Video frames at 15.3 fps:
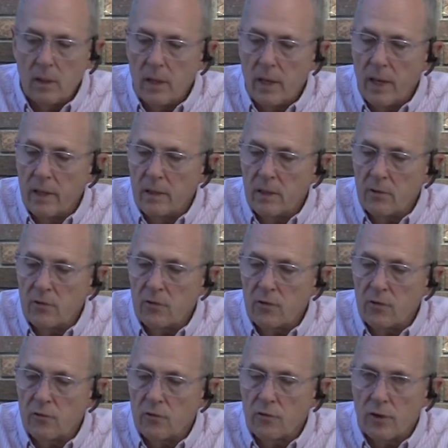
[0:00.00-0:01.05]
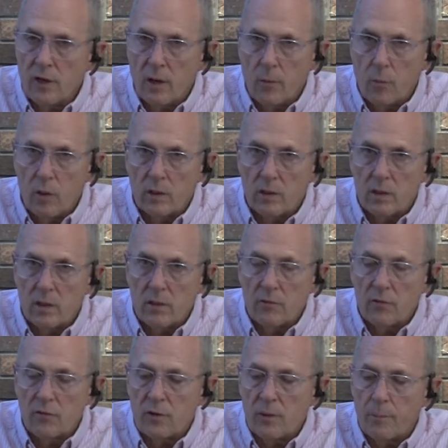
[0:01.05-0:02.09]
And this is what gives
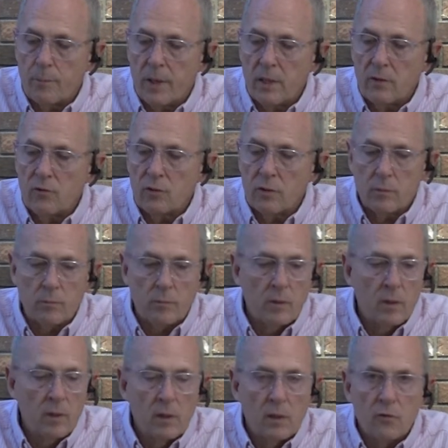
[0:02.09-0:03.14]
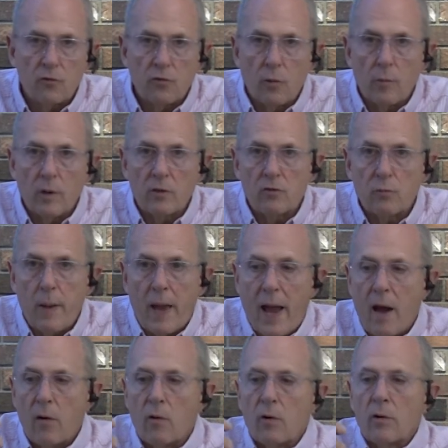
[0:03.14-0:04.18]
the pendulum so much
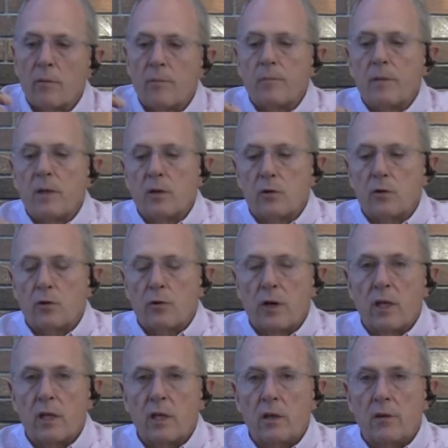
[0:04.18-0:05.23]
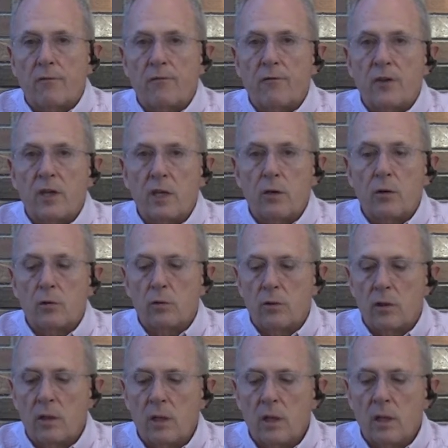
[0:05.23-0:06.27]
power in creating a field
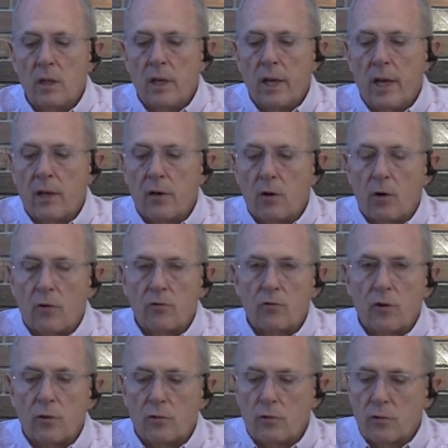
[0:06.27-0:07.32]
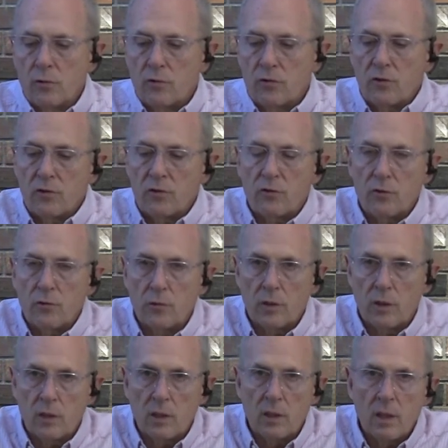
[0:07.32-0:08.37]
and also to assist you
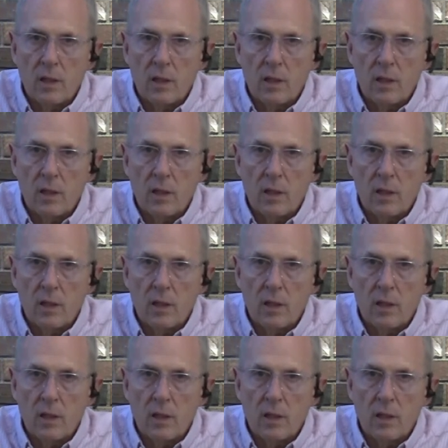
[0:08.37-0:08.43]
in